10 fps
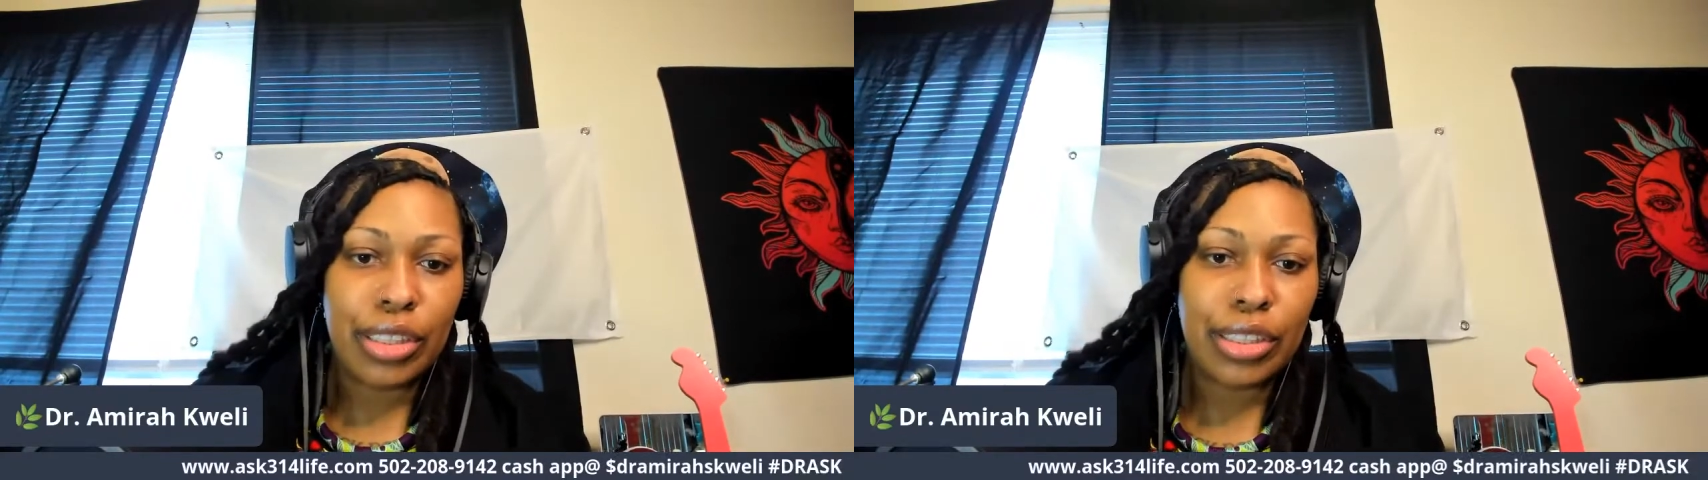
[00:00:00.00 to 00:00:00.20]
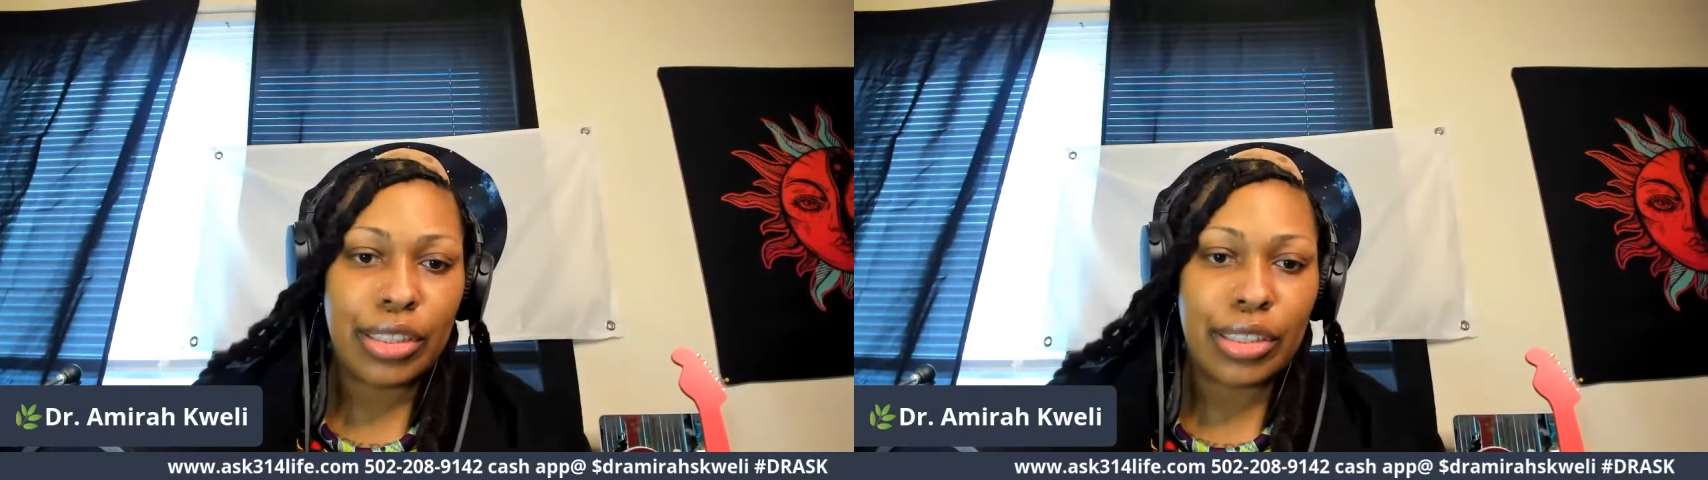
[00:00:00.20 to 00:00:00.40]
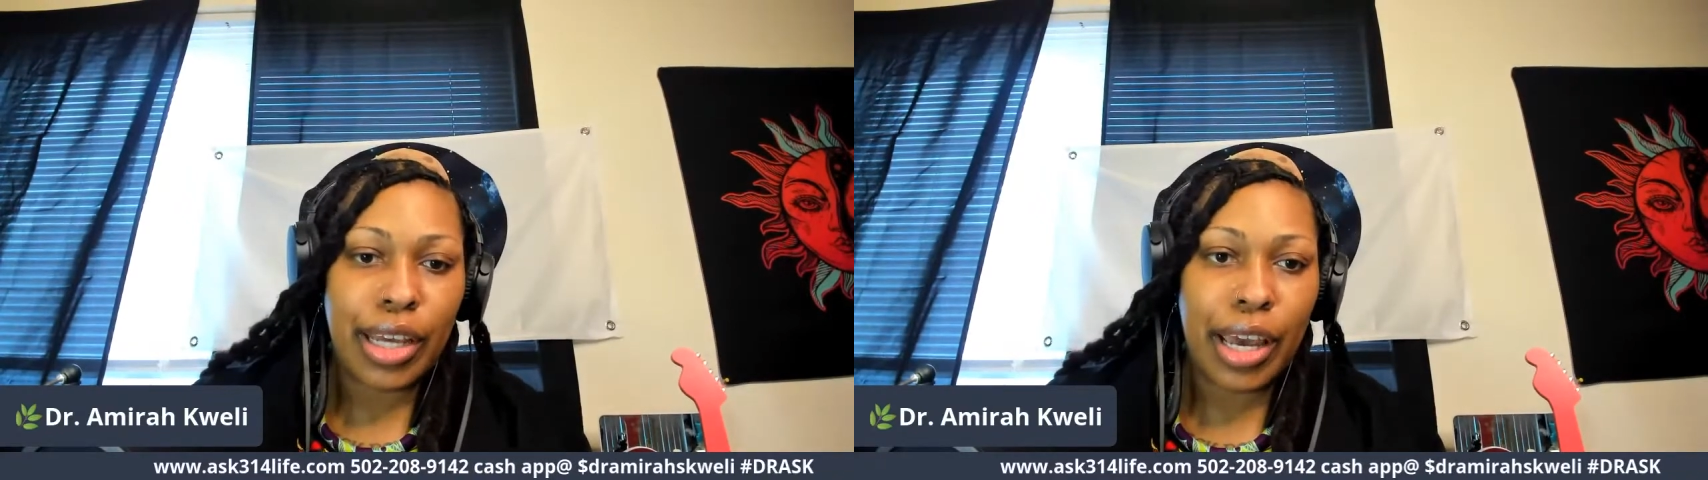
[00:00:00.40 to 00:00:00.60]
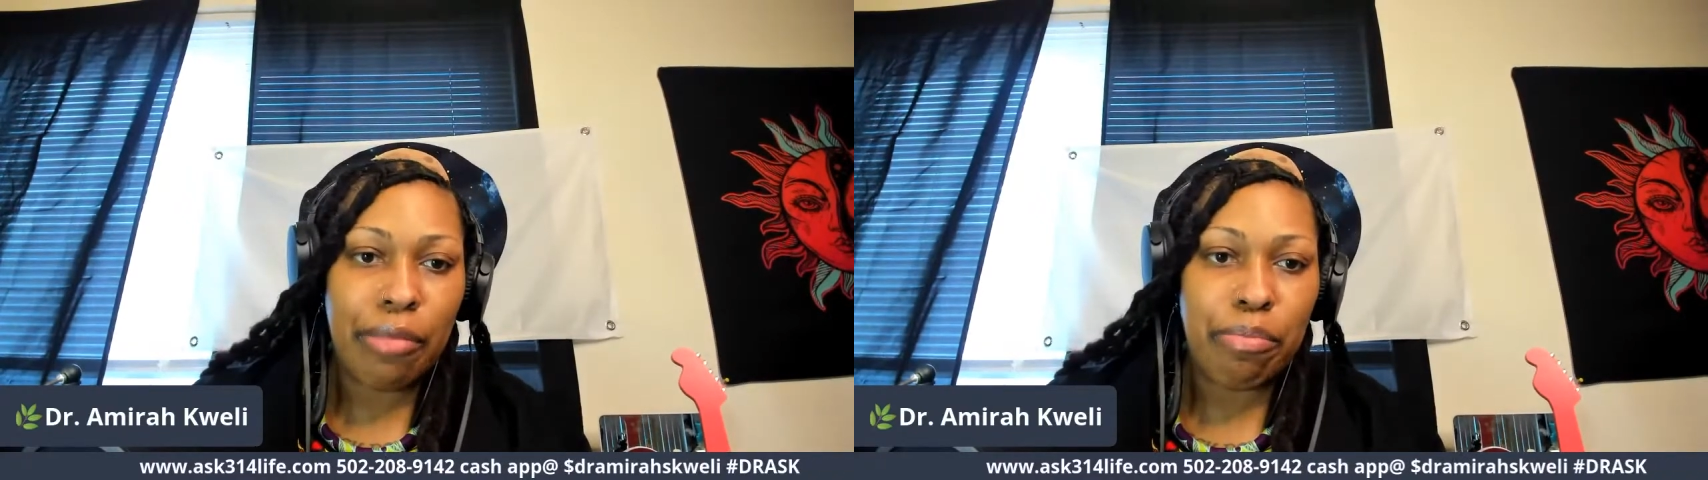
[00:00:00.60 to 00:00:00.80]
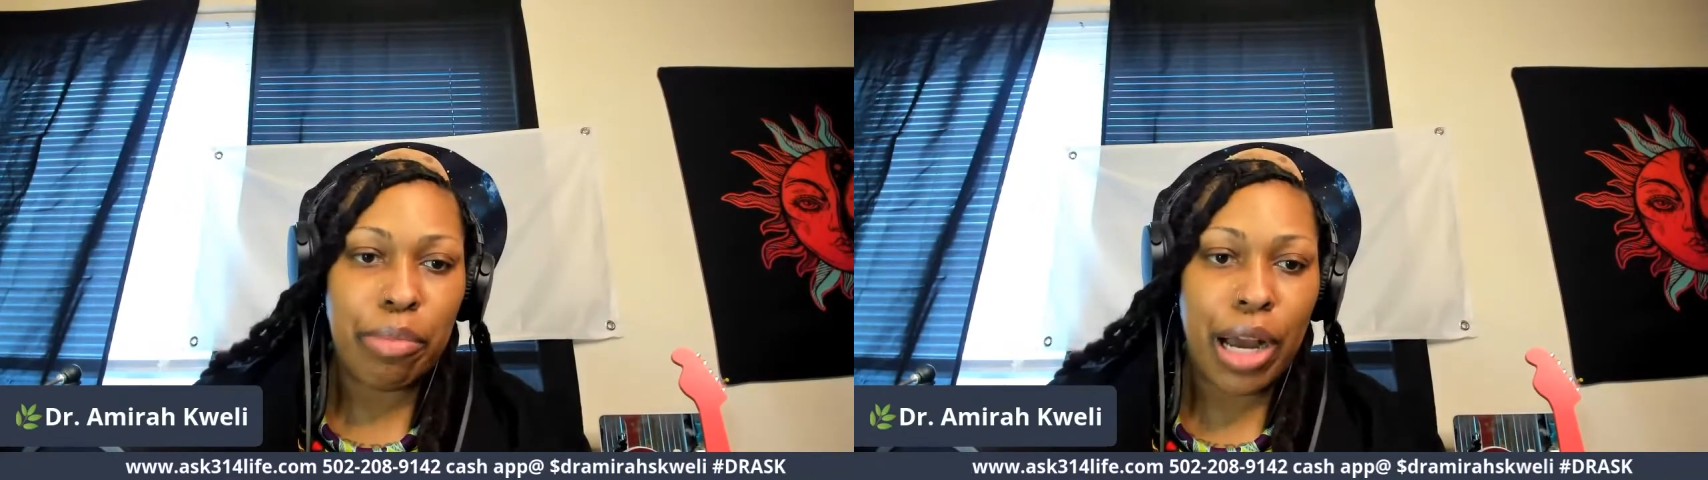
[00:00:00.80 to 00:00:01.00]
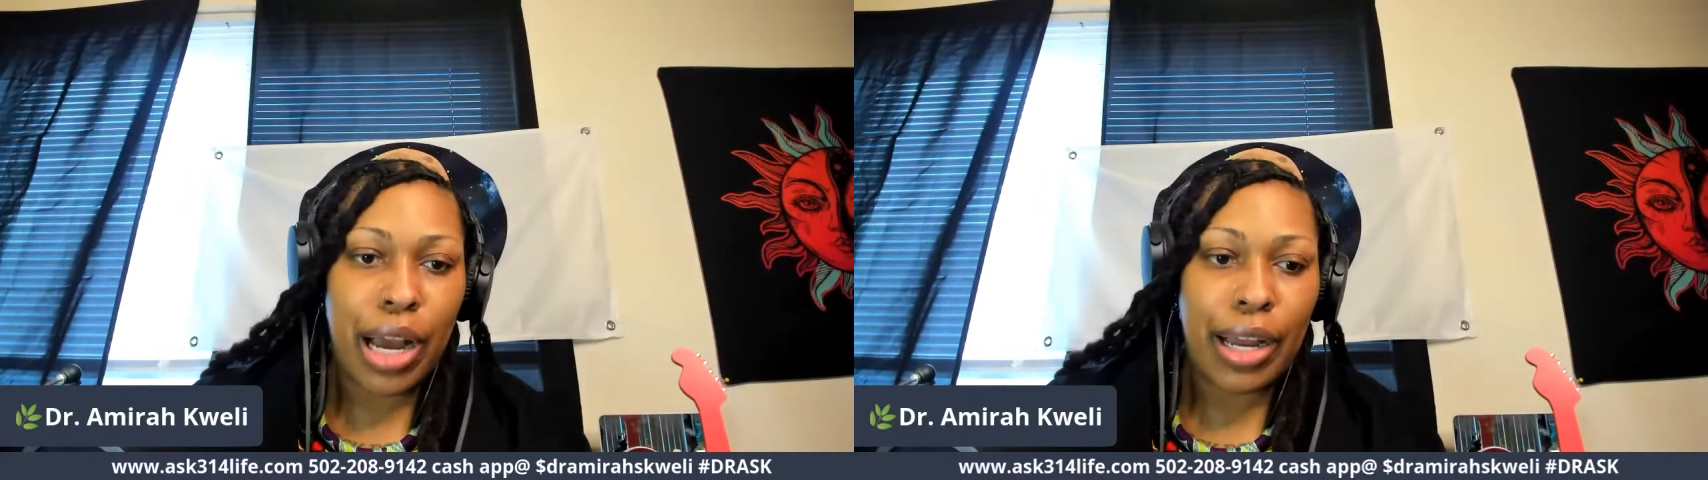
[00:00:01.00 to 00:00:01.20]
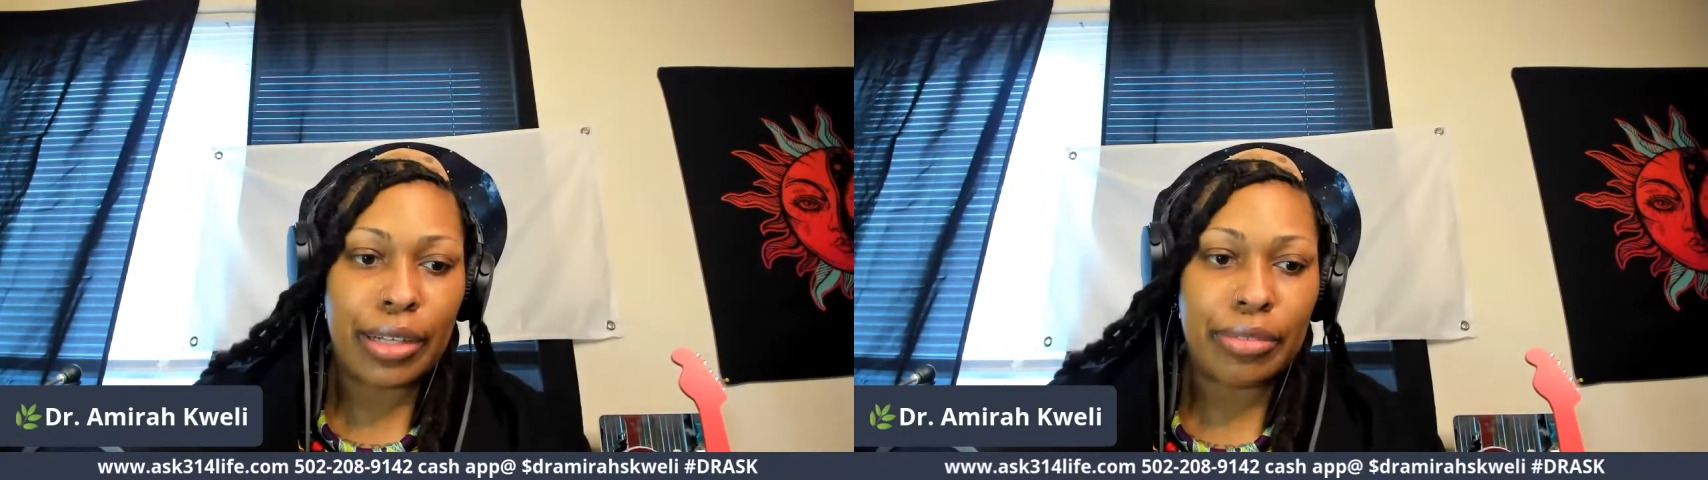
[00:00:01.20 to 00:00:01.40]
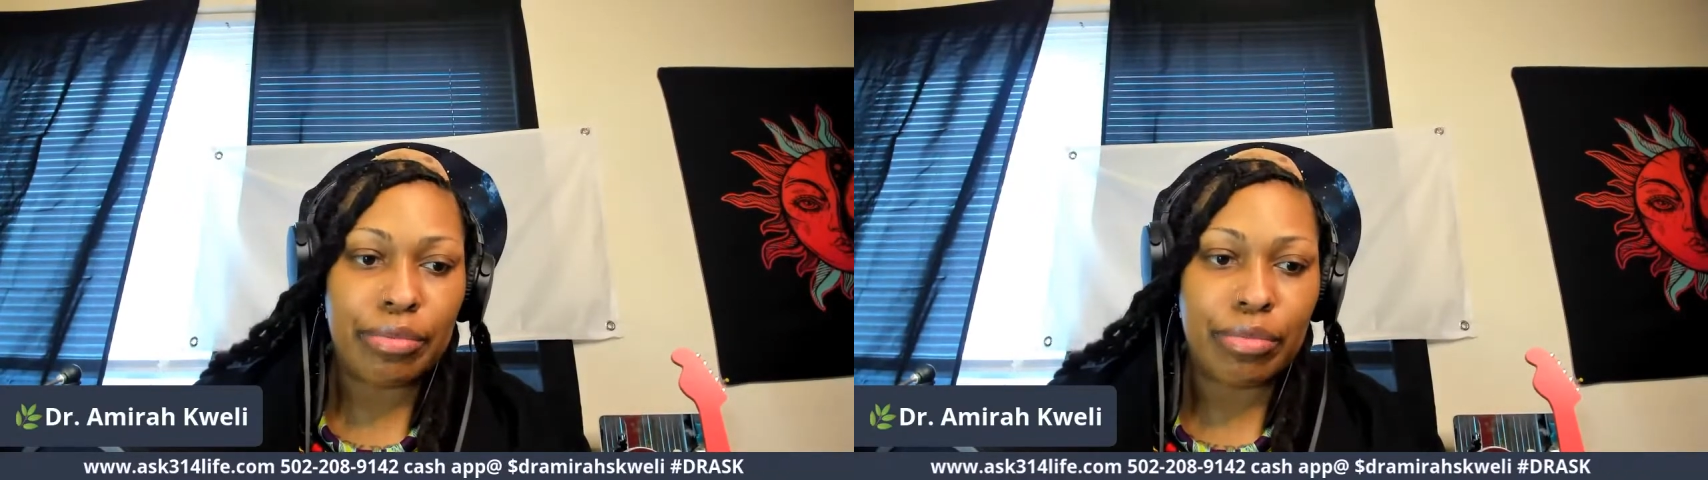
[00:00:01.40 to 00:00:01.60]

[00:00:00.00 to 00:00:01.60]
Stand by.